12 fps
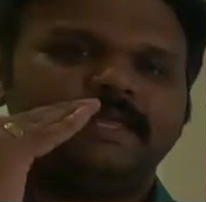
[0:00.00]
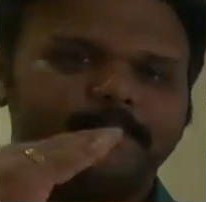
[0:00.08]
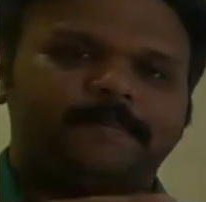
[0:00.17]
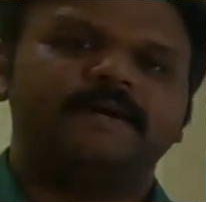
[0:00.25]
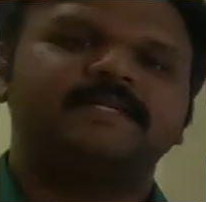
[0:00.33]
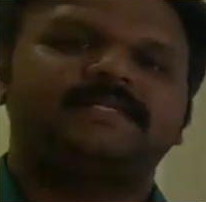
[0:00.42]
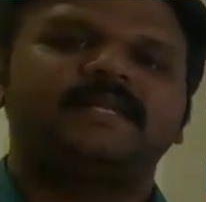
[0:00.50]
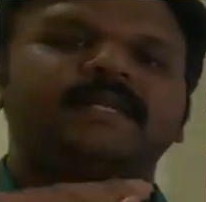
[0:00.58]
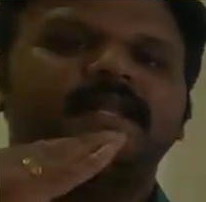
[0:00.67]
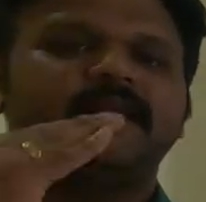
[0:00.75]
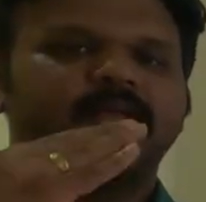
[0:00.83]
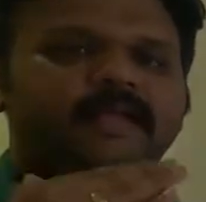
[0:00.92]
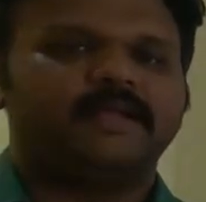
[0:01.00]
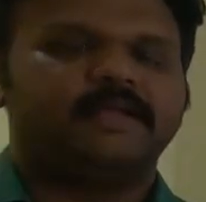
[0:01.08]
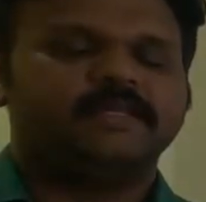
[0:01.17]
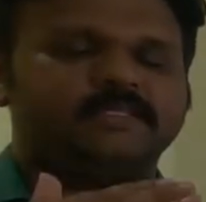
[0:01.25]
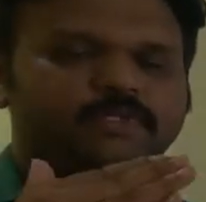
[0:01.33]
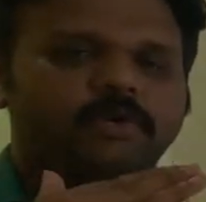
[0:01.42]
A person
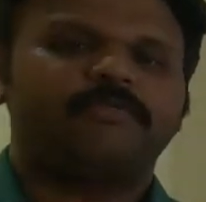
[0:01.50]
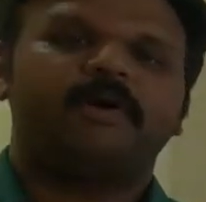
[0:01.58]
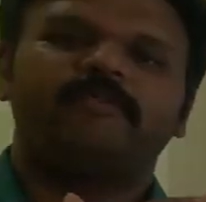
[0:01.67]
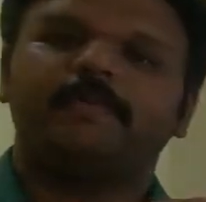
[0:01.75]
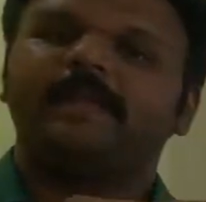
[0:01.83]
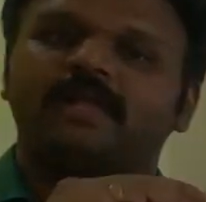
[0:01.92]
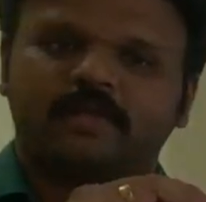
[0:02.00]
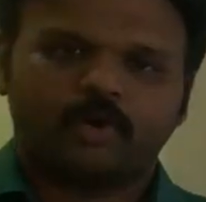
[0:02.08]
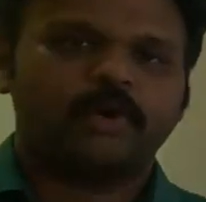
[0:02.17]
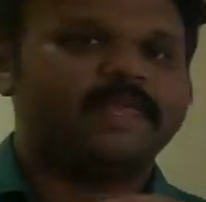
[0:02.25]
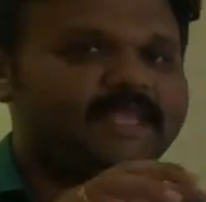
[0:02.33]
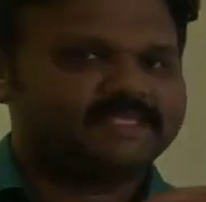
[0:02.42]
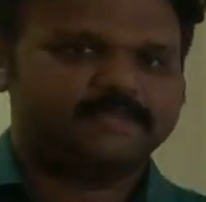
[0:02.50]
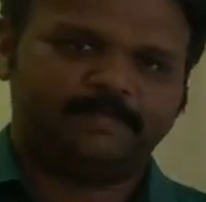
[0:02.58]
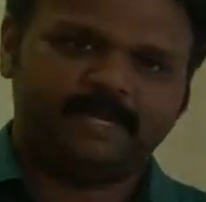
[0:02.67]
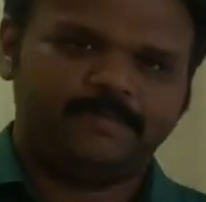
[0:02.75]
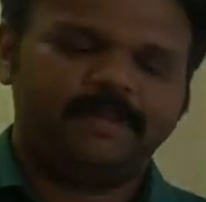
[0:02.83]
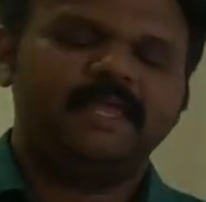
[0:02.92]
so far will be crawling as a
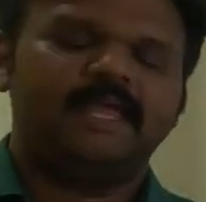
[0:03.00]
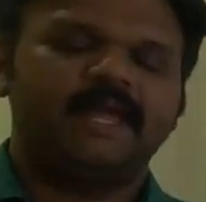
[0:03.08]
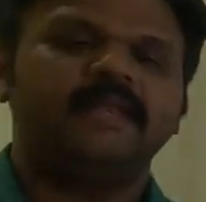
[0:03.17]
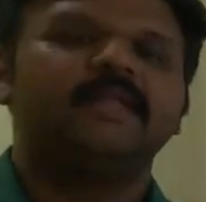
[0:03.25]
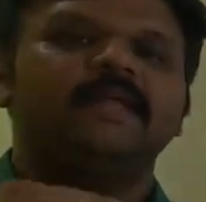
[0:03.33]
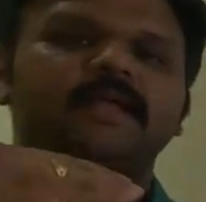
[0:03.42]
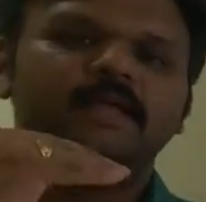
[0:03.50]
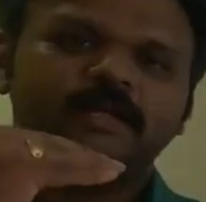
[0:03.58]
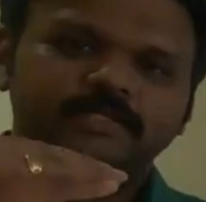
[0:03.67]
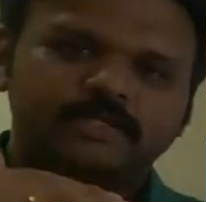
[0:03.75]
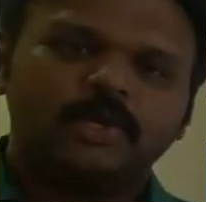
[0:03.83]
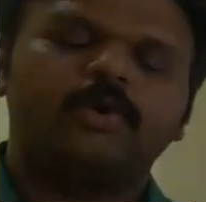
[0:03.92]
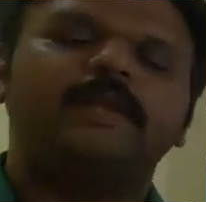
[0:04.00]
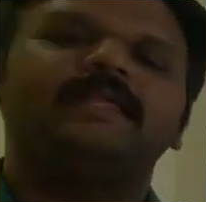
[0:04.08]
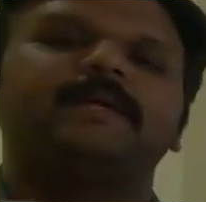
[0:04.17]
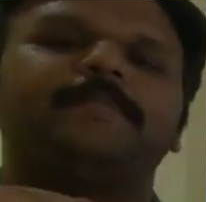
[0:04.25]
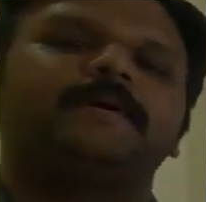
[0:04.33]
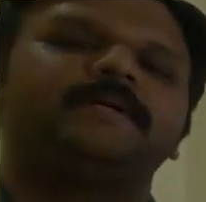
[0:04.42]
baby, and slowly
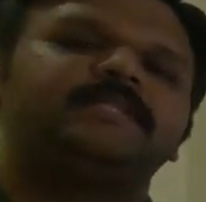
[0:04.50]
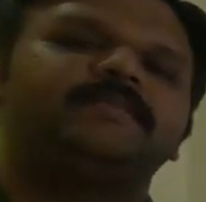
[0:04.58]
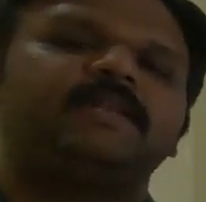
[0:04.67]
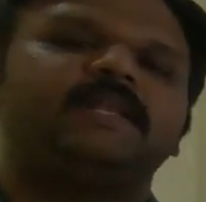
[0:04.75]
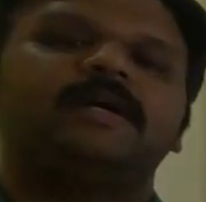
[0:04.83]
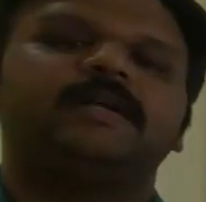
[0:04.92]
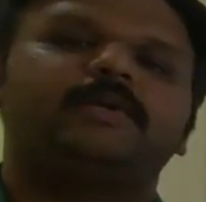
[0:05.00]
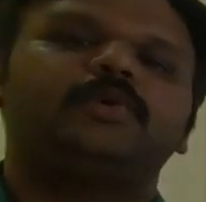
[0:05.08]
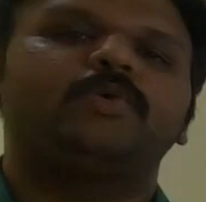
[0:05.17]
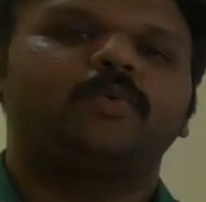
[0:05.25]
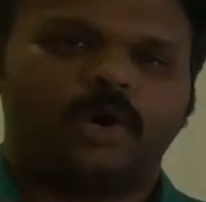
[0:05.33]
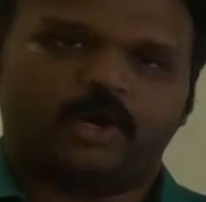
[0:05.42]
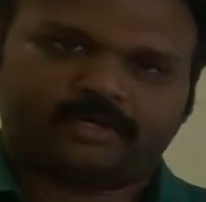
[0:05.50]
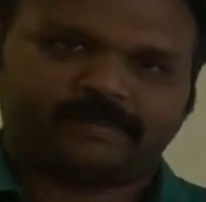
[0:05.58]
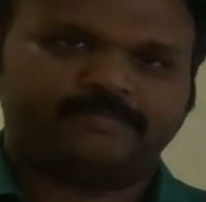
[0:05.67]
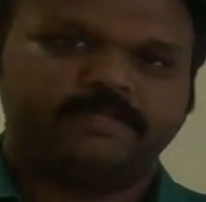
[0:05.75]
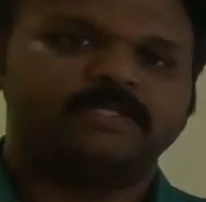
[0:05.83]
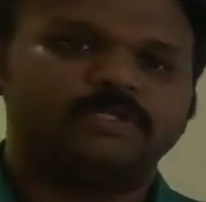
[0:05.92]
the person will learn to walk.
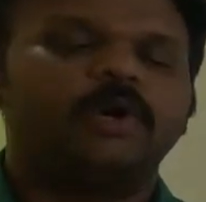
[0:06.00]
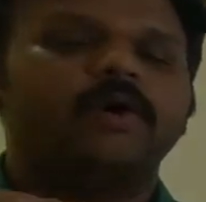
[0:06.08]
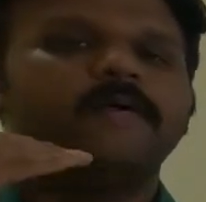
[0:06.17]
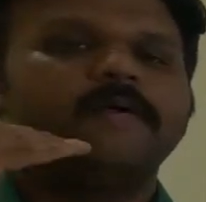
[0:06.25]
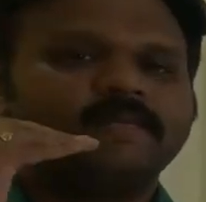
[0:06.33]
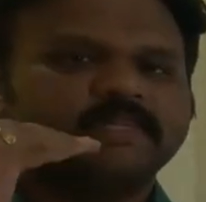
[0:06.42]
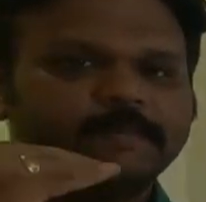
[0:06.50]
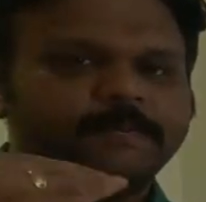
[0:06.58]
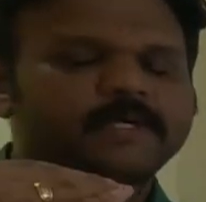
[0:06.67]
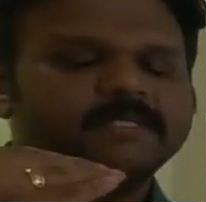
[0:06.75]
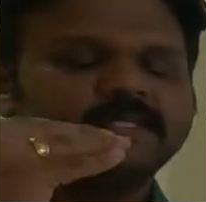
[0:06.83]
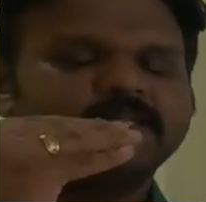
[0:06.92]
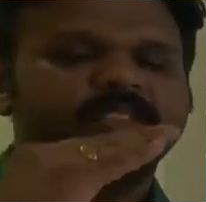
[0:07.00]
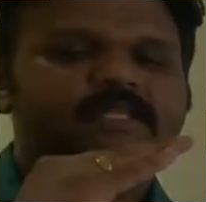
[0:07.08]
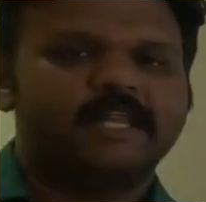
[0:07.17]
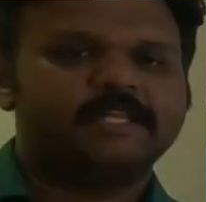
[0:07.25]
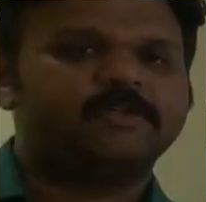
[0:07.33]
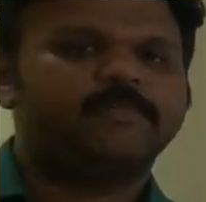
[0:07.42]
So when the person is
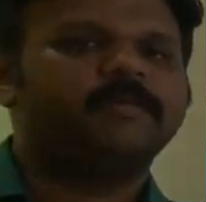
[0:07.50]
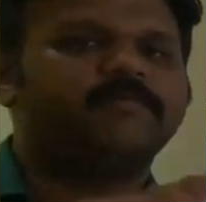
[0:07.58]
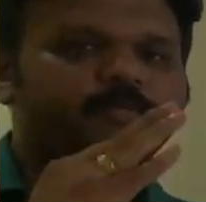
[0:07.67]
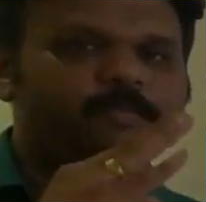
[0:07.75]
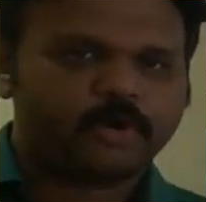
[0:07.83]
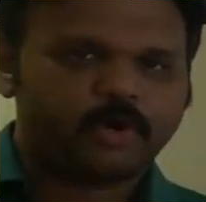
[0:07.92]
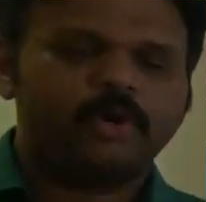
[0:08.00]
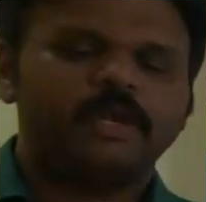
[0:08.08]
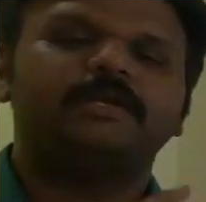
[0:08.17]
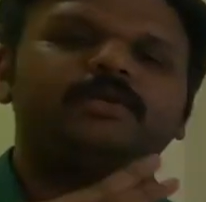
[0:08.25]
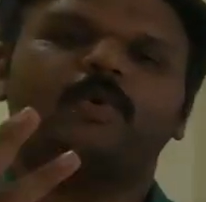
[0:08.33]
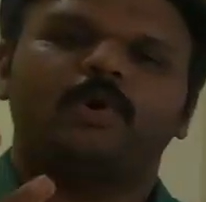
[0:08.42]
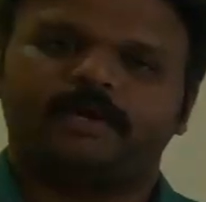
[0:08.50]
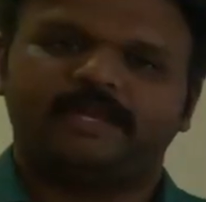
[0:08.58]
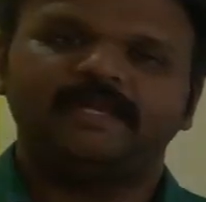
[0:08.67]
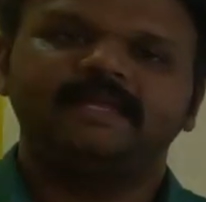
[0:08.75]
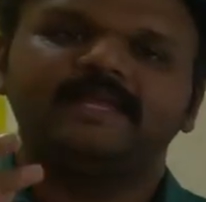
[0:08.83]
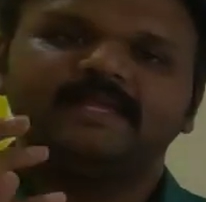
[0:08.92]
transforming from crawling to
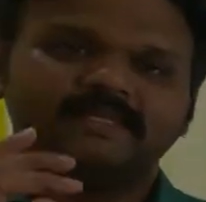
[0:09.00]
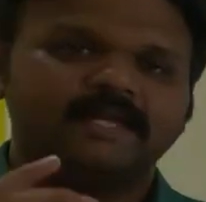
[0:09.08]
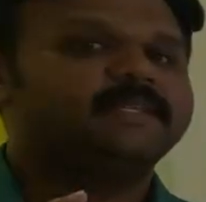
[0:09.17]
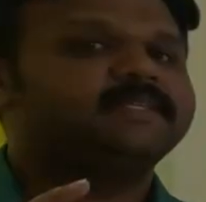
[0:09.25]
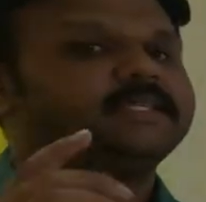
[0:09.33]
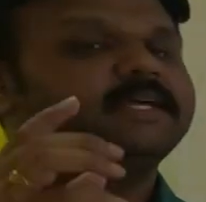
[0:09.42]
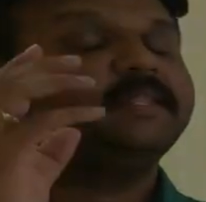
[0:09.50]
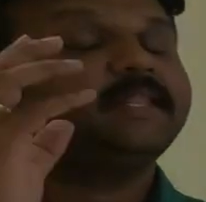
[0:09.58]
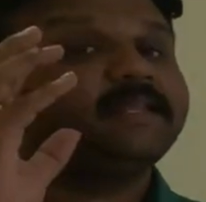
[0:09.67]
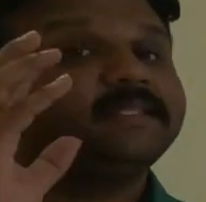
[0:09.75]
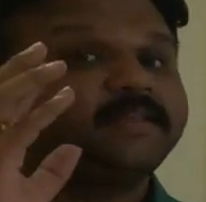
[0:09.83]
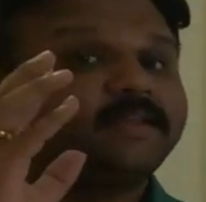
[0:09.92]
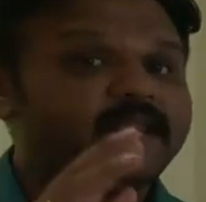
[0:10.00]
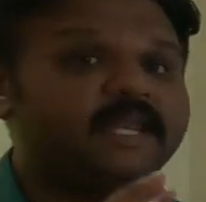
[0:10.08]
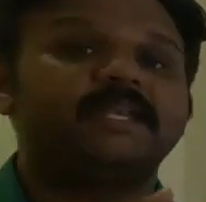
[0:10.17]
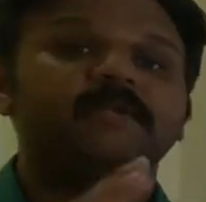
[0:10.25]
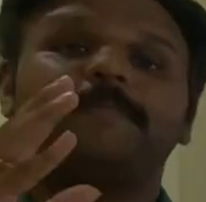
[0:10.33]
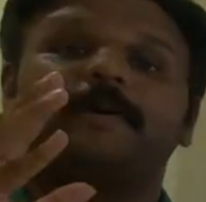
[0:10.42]
walking, that is a relative